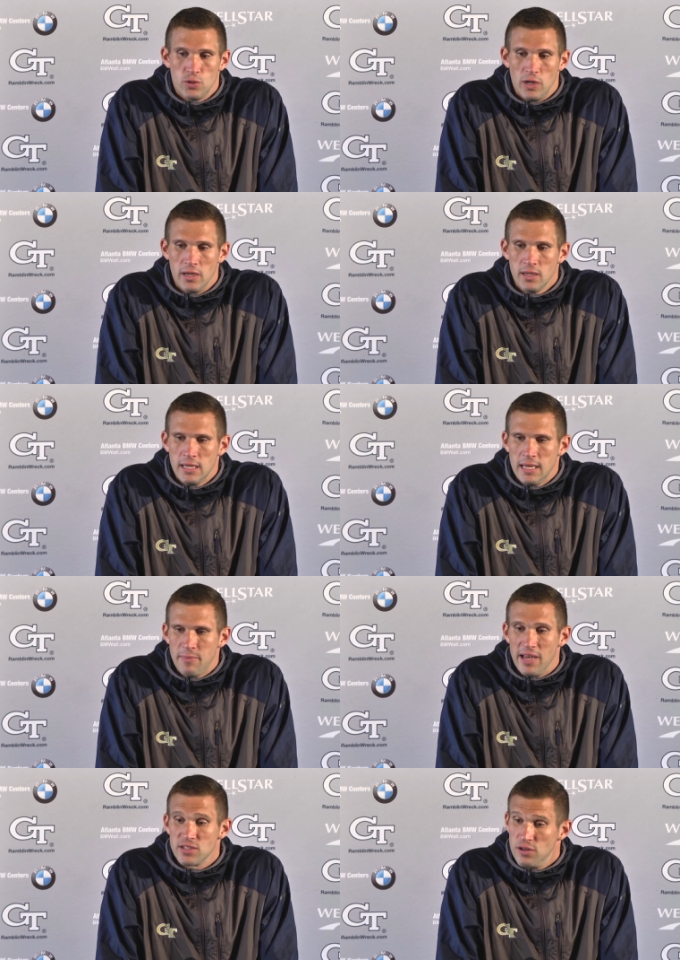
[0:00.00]
to a
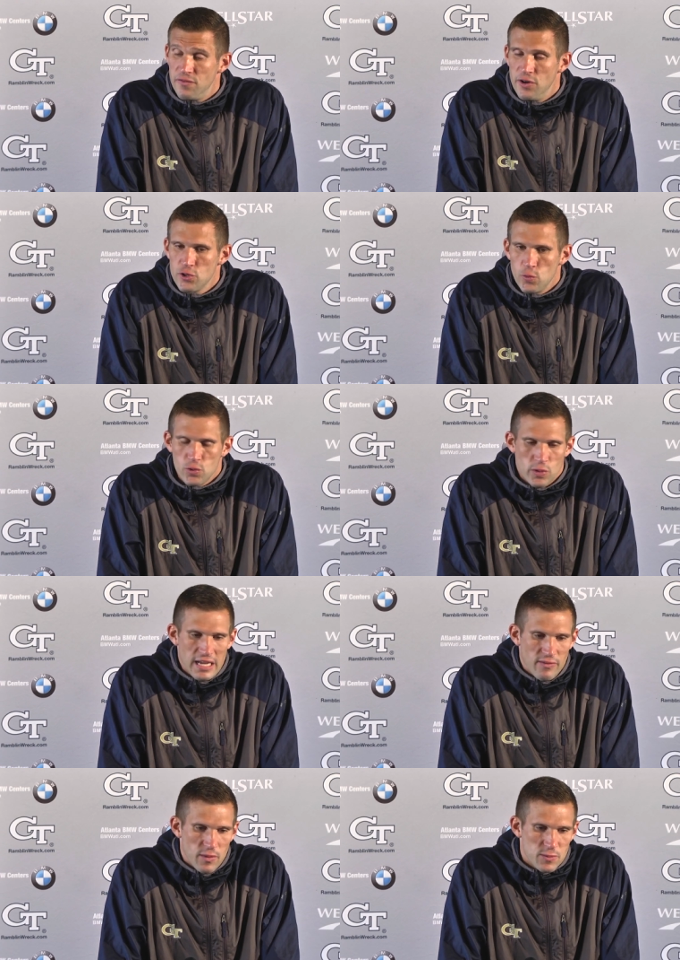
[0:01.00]
pass interference, which we
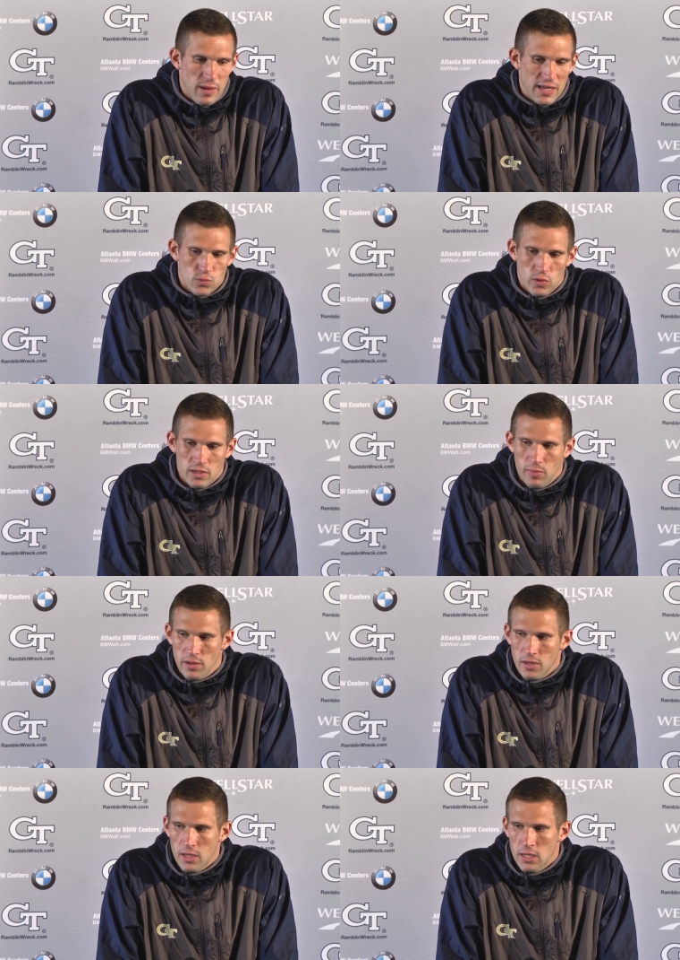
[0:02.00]
gave up this past week.
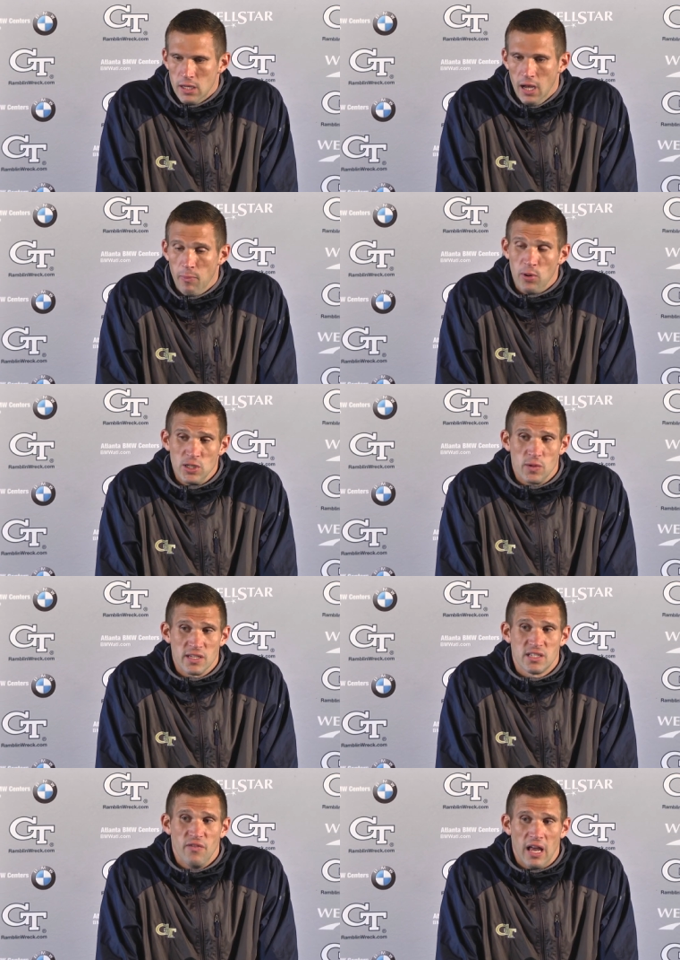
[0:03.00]
But pleased with
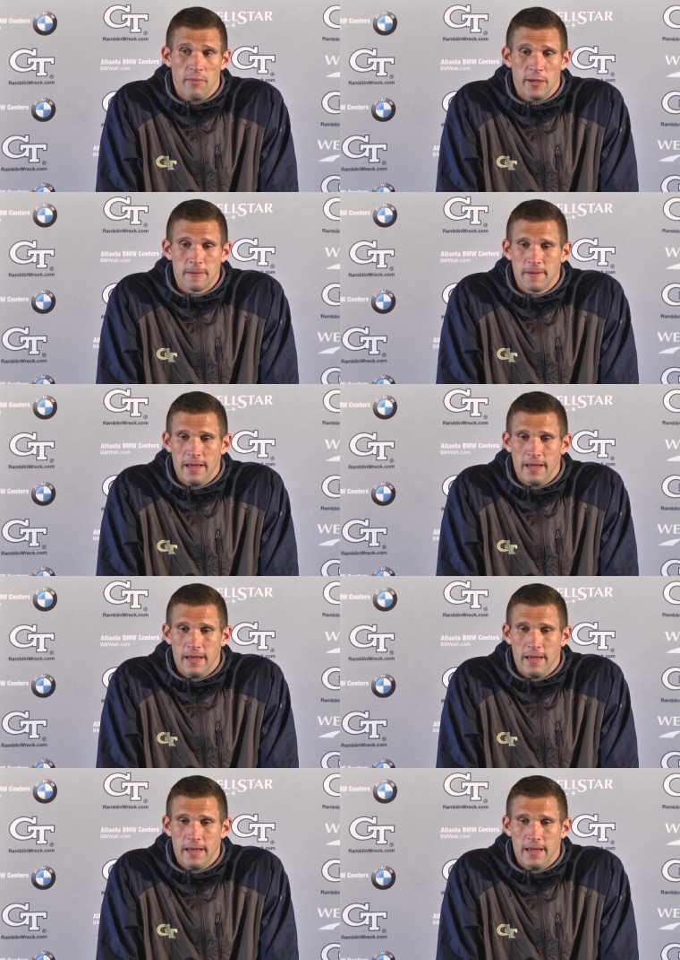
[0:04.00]
his development.